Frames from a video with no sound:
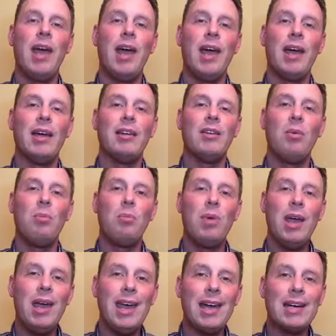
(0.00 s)
and
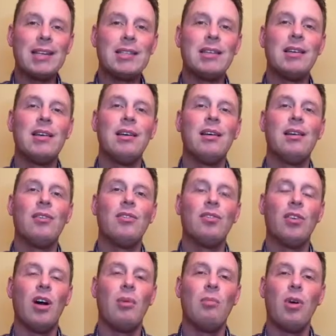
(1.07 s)
picked
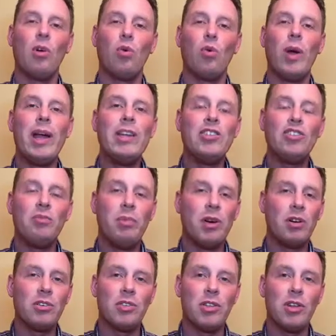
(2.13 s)
from a range of
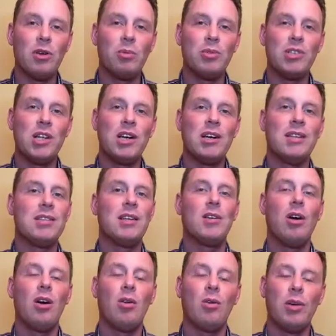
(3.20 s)
barrels that they were presented and
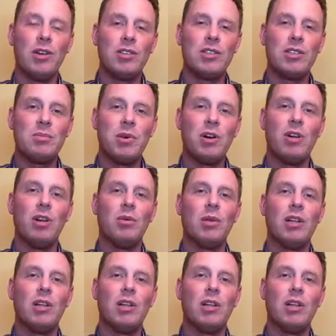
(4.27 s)
said, oh, here's this barrel, I